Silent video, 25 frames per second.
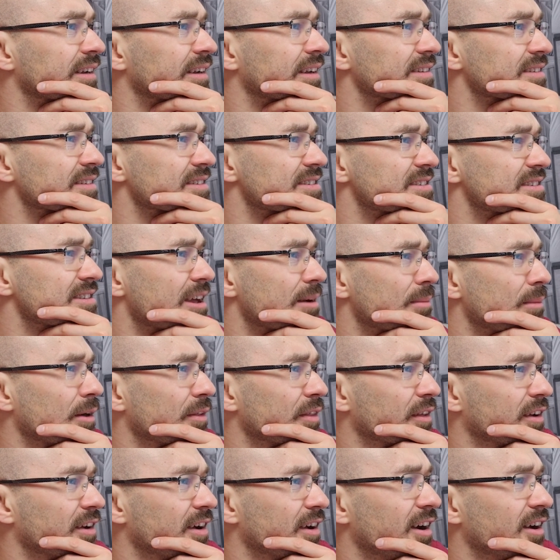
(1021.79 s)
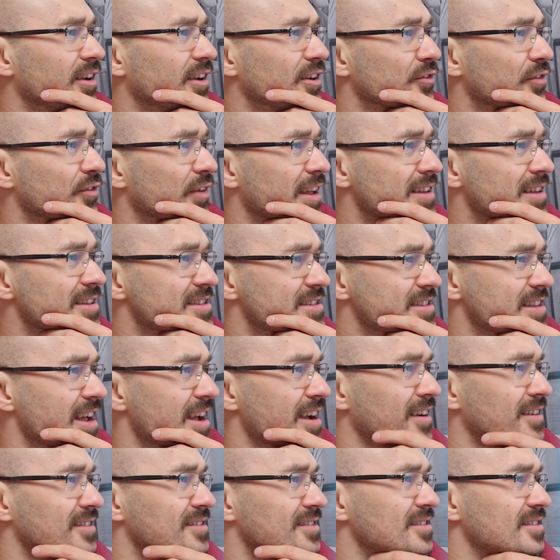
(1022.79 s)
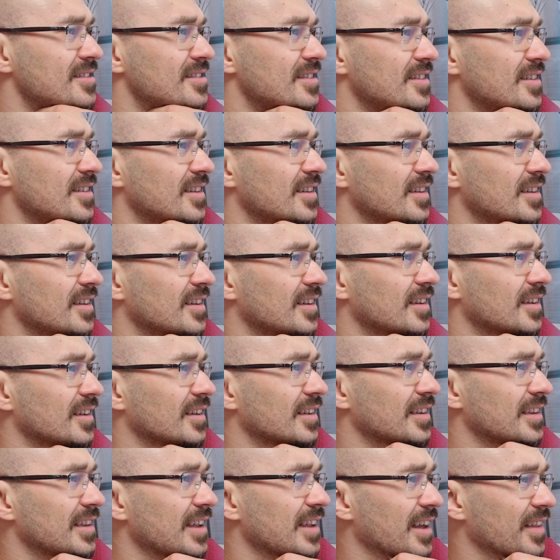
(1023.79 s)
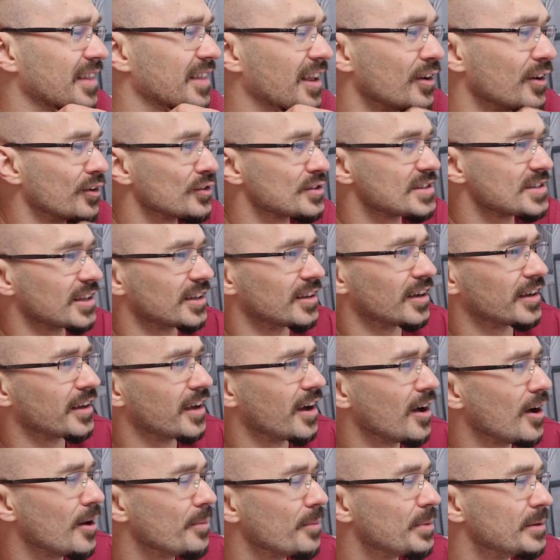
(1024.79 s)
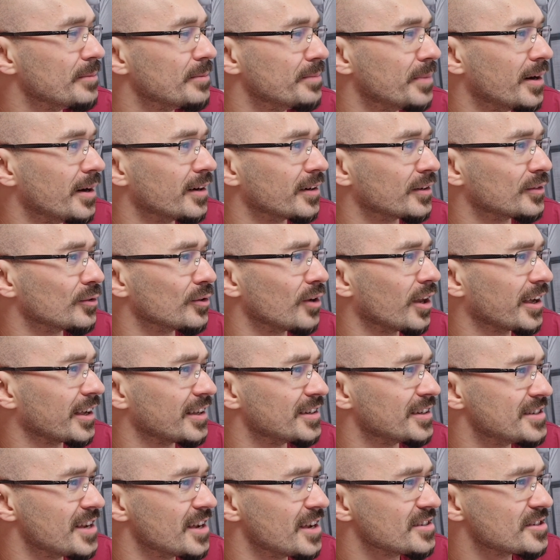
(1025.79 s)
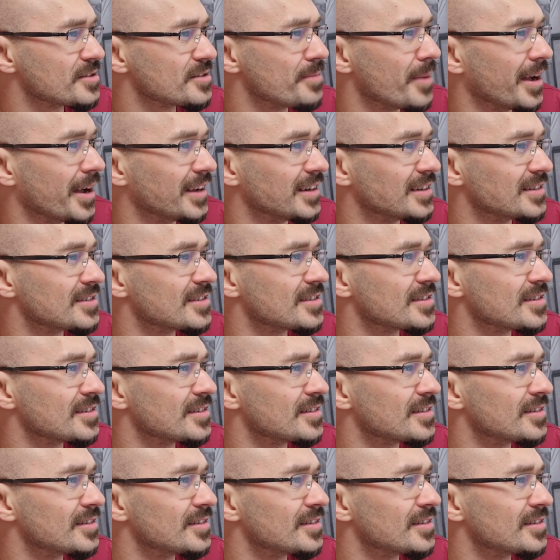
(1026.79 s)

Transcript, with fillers: and some other kind of insect. Yeah, looks like a carpet bug or like a dust mite.